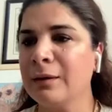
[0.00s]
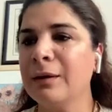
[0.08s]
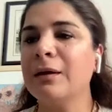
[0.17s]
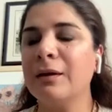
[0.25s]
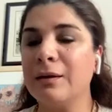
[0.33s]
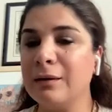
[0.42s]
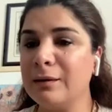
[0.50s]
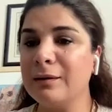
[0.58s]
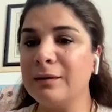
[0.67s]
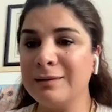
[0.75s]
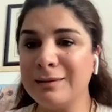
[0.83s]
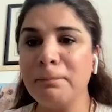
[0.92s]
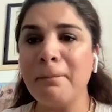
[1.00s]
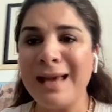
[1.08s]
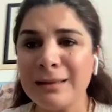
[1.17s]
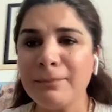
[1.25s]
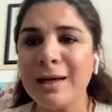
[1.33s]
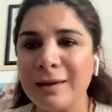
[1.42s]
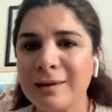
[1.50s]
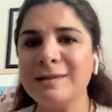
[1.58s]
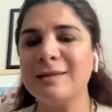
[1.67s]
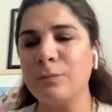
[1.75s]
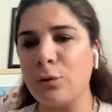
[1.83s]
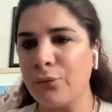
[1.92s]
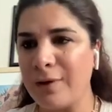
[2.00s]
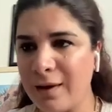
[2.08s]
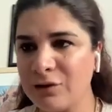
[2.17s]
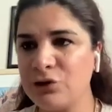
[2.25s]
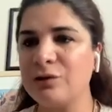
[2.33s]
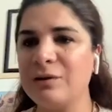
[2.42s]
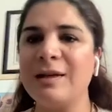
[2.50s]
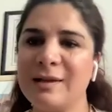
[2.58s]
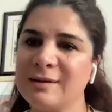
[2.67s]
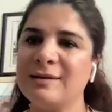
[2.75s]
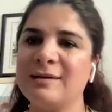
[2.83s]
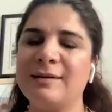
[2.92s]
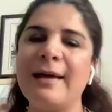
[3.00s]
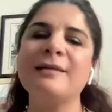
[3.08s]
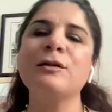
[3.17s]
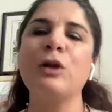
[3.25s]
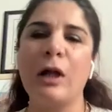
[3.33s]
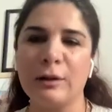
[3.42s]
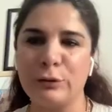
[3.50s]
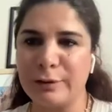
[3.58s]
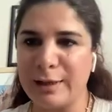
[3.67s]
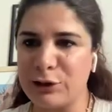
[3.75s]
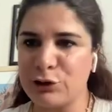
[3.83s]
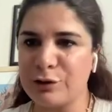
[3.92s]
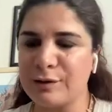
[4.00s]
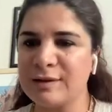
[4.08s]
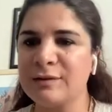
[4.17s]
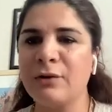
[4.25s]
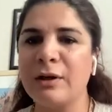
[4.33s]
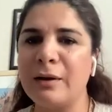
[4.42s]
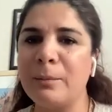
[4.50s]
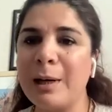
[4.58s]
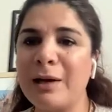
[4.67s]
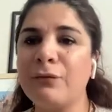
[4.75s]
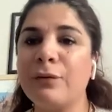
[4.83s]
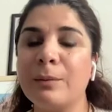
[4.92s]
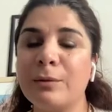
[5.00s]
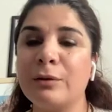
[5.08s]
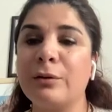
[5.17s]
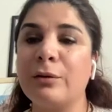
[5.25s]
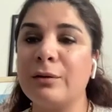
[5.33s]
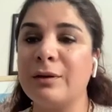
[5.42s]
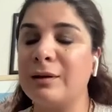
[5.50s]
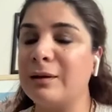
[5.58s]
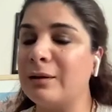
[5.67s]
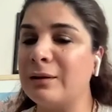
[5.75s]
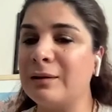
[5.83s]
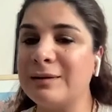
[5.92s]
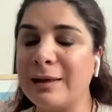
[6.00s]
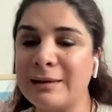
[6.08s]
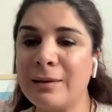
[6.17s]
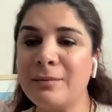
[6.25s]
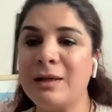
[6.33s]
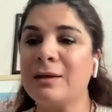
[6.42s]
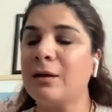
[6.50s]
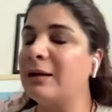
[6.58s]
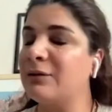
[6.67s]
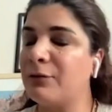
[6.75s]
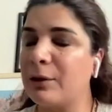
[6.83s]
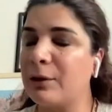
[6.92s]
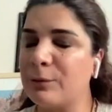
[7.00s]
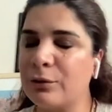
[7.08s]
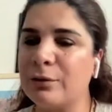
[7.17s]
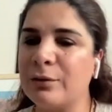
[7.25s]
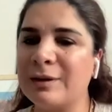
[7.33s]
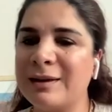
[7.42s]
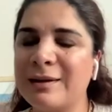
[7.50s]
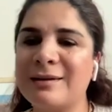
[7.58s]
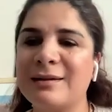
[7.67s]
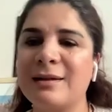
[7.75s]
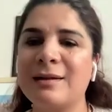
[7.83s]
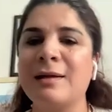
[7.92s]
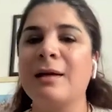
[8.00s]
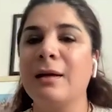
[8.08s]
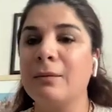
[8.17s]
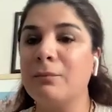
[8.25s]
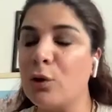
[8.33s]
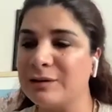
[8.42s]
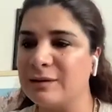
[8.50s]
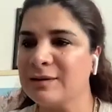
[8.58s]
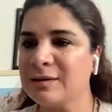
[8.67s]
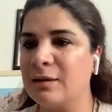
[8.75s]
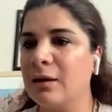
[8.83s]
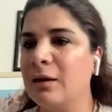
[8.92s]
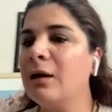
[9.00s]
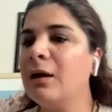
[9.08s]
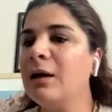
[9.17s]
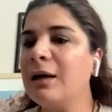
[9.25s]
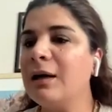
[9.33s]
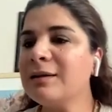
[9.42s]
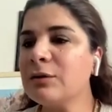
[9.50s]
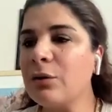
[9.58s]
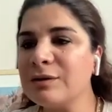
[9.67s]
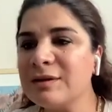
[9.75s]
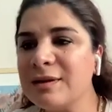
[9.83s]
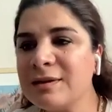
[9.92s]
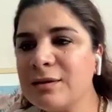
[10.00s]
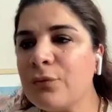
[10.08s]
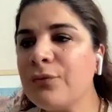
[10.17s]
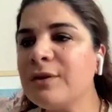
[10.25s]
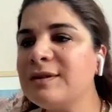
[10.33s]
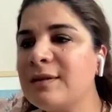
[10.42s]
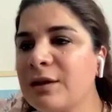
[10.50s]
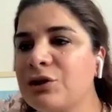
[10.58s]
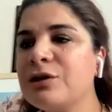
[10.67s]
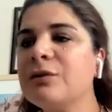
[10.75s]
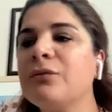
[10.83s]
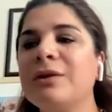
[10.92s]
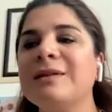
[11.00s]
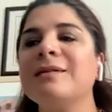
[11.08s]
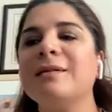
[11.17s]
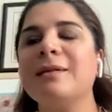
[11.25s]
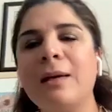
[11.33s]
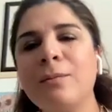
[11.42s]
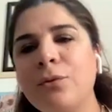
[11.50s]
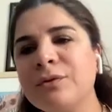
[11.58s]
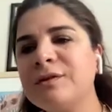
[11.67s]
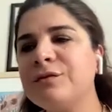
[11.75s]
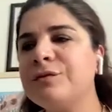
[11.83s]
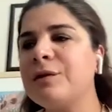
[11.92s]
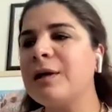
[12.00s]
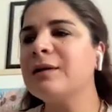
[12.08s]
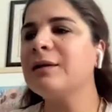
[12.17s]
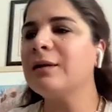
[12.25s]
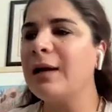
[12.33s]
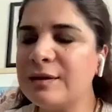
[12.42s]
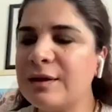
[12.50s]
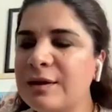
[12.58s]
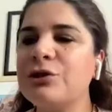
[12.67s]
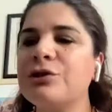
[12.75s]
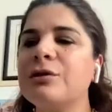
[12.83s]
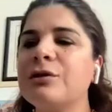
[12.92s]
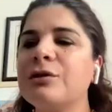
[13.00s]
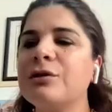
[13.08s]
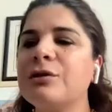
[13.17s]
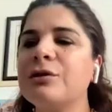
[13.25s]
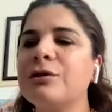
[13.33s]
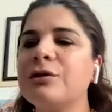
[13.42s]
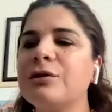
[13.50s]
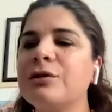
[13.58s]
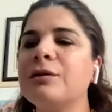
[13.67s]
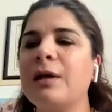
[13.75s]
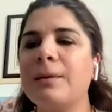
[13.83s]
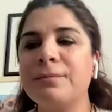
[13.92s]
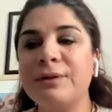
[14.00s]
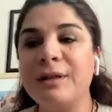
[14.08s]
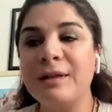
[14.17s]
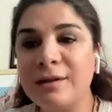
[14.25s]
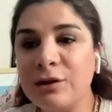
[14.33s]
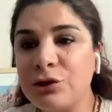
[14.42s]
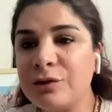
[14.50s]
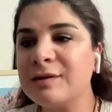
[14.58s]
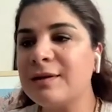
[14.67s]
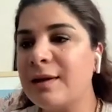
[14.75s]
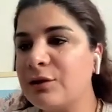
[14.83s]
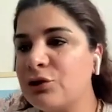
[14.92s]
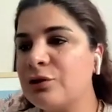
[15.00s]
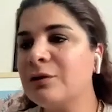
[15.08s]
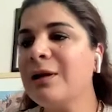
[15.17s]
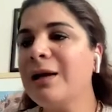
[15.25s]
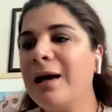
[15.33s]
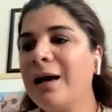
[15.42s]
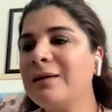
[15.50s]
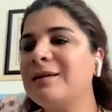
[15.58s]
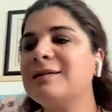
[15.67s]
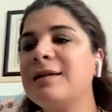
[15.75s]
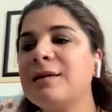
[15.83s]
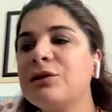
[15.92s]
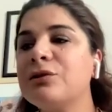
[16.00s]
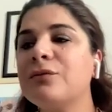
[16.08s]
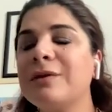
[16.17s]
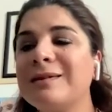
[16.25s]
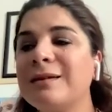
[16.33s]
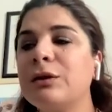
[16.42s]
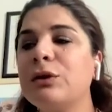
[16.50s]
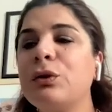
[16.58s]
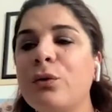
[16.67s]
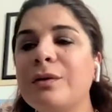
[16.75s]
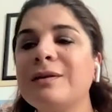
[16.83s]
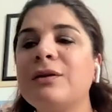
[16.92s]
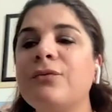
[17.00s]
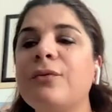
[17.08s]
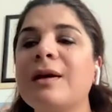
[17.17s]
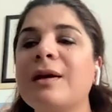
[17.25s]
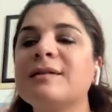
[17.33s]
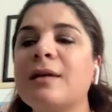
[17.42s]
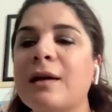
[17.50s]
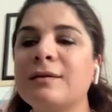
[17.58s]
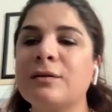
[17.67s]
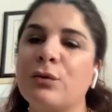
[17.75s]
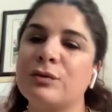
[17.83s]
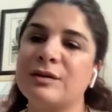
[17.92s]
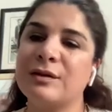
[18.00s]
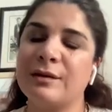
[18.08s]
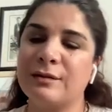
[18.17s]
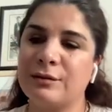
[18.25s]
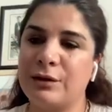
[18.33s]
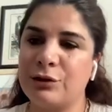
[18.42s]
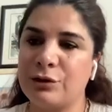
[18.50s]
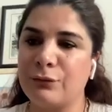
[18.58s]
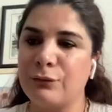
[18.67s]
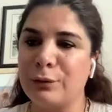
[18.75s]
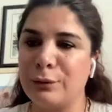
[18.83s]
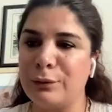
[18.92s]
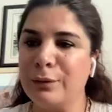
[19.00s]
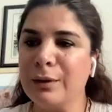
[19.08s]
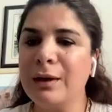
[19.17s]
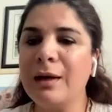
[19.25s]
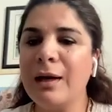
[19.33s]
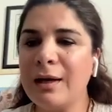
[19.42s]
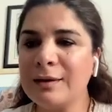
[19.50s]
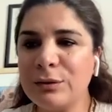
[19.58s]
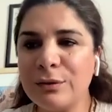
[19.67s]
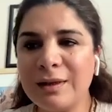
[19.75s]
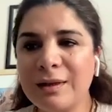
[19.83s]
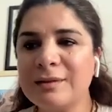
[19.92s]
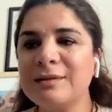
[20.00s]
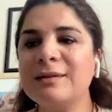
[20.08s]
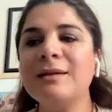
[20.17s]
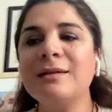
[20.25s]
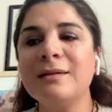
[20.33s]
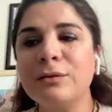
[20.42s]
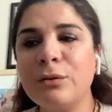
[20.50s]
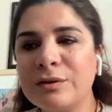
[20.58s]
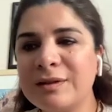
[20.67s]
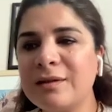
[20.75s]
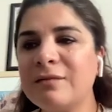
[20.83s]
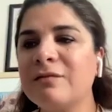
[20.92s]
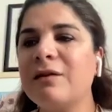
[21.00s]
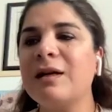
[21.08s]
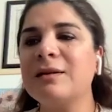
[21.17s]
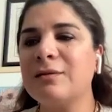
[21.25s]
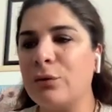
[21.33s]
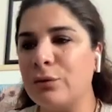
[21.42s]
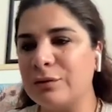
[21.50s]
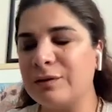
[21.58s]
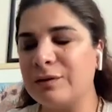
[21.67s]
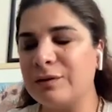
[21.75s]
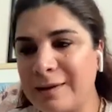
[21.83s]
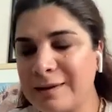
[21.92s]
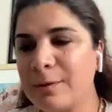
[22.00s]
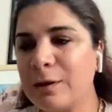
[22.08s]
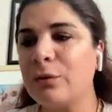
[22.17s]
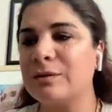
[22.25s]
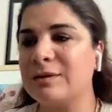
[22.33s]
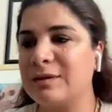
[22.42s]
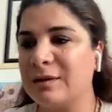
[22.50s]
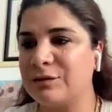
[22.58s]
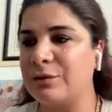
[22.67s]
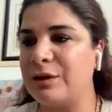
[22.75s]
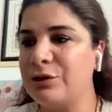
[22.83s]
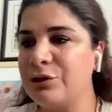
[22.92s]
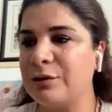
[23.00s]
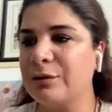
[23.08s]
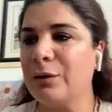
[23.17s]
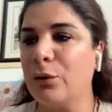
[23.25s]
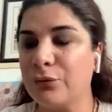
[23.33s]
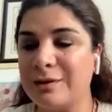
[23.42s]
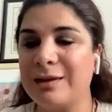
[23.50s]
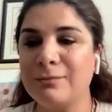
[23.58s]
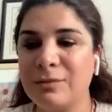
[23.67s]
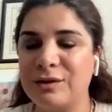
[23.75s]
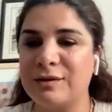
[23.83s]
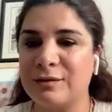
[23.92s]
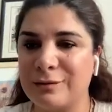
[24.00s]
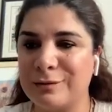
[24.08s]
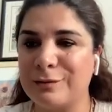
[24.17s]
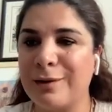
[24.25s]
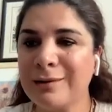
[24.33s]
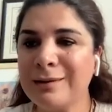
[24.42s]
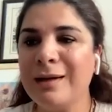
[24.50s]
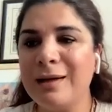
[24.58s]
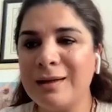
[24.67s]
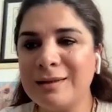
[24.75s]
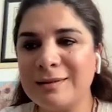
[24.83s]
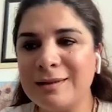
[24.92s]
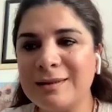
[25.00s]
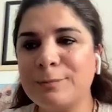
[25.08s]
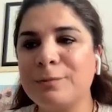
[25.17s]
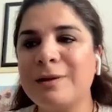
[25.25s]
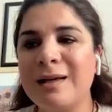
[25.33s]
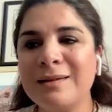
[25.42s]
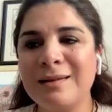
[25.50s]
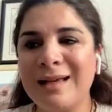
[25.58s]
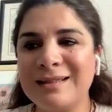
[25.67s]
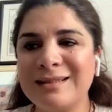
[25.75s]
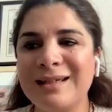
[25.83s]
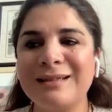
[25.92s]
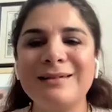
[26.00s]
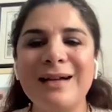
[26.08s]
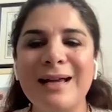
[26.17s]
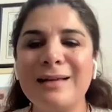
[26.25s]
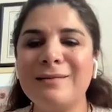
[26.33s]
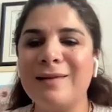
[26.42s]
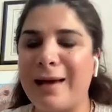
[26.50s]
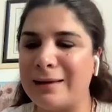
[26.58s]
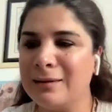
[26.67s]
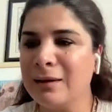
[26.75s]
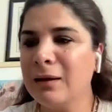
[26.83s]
The main mechanism of action is that calculations by pharmacodynamic and pharmacokinetic models. It consists of a section with the name of the drug, a history section, a prediction section, and a section with the current effect site concentration value. As you can see, the dosing rate or the plasma concentration of the administered drug is displayed as a gray line.